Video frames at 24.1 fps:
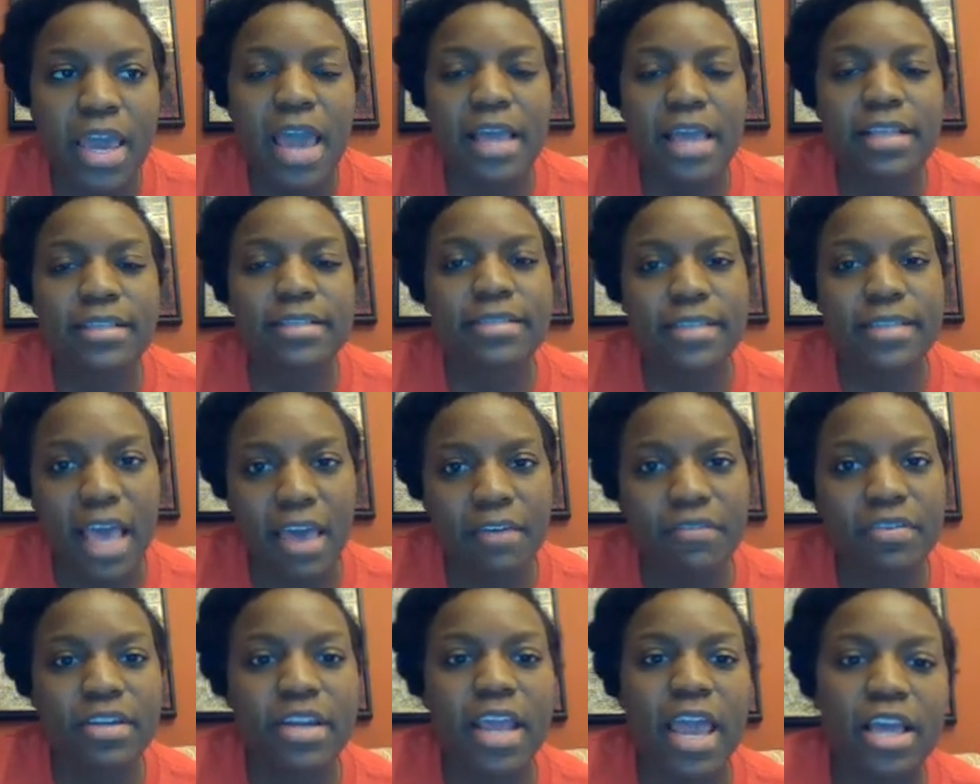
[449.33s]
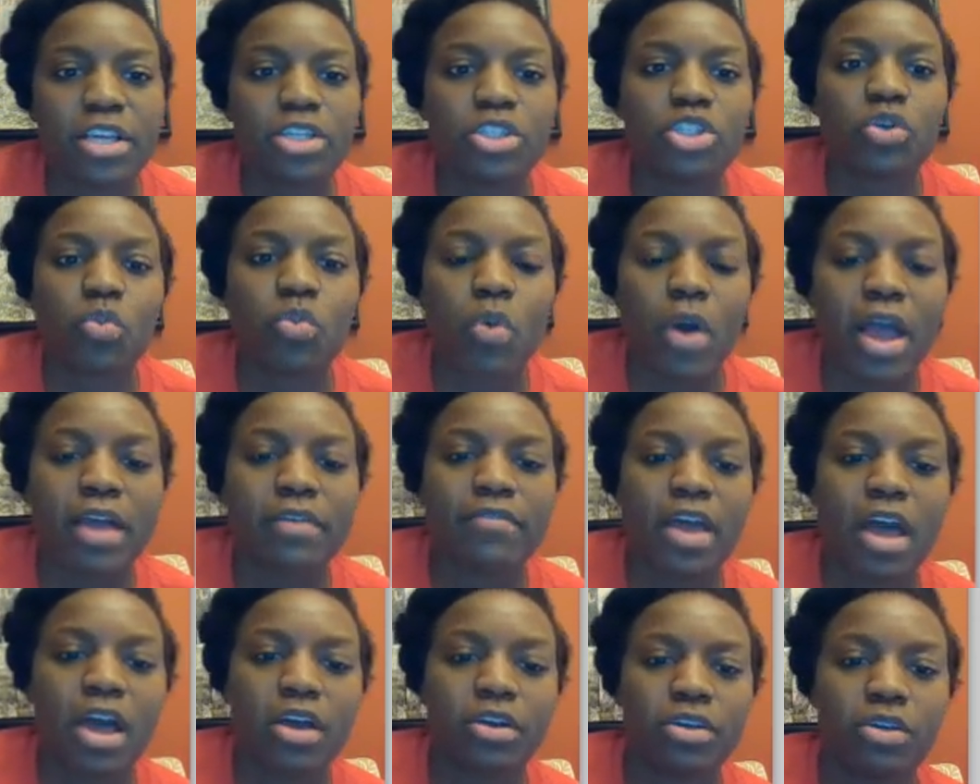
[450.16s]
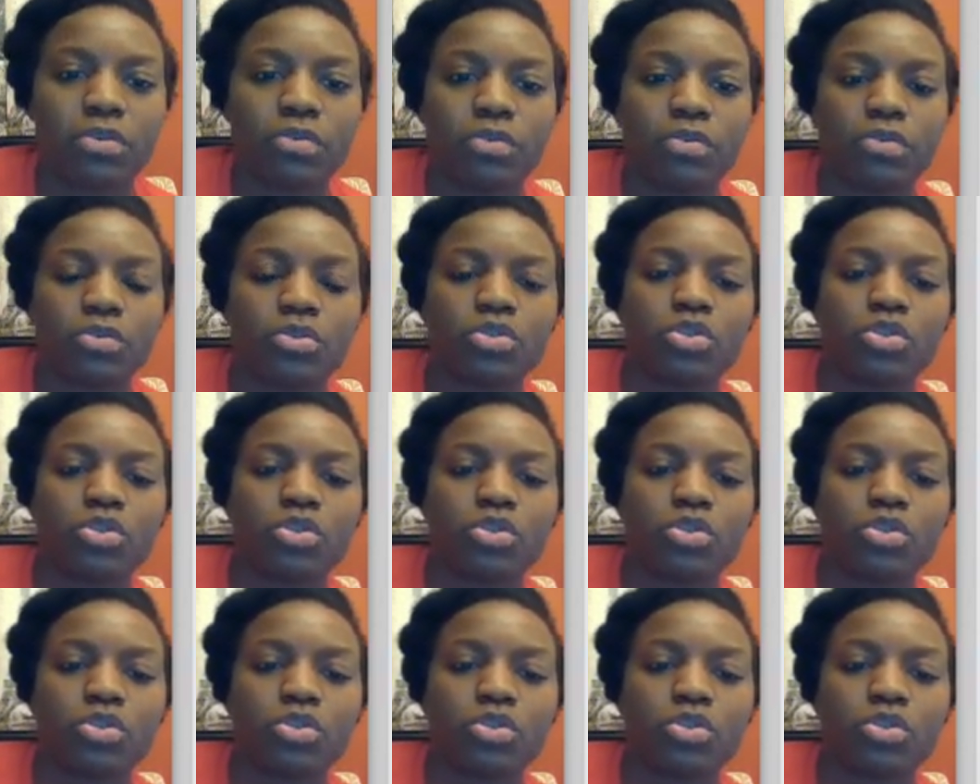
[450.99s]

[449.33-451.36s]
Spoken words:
and 7 as your Y value.